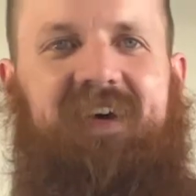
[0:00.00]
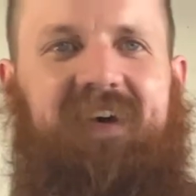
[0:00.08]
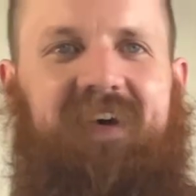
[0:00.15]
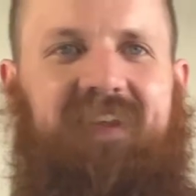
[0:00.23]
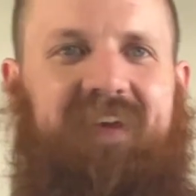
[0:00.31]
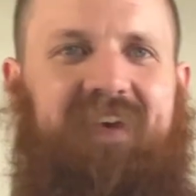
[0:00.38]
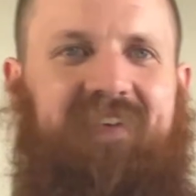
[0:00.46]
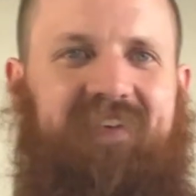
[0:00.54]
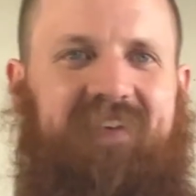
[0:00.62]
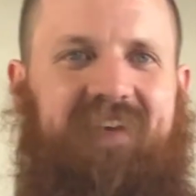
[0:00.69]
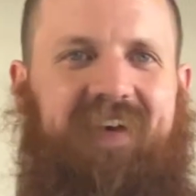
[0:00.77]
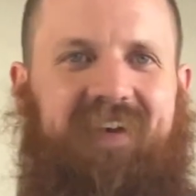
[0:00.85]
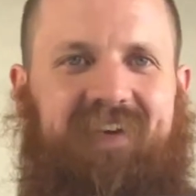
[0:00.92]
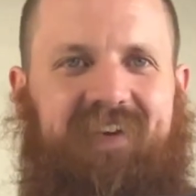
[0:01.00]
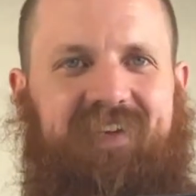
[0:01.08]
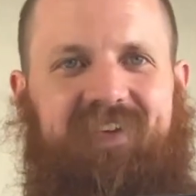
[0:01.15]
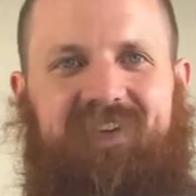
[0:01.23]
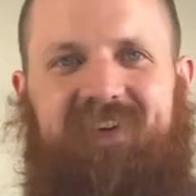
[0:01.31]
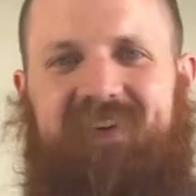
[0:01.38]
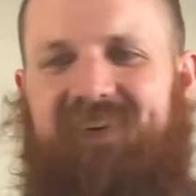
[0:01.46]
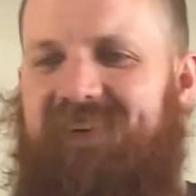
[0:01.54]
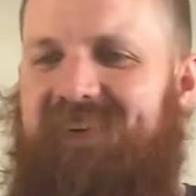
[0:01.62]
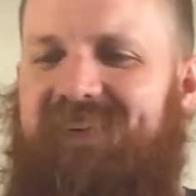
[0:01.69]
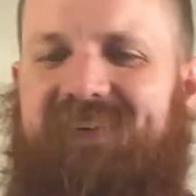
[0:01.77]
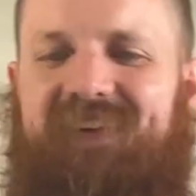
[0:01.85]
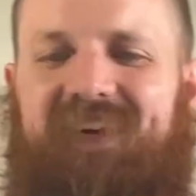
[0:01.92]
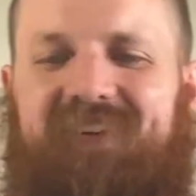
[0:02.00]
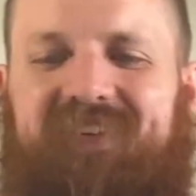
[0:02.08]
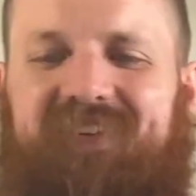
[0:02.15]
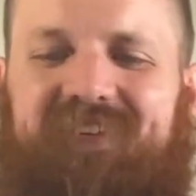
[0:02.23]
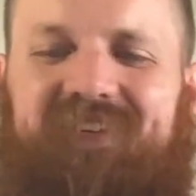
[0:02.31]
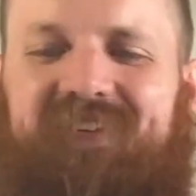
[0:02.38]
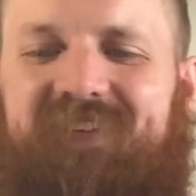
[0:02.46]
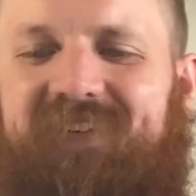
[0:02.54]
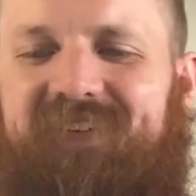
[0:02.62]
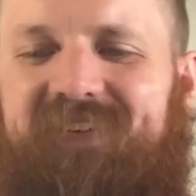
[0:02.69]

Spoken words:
I like how this guy did his sentences.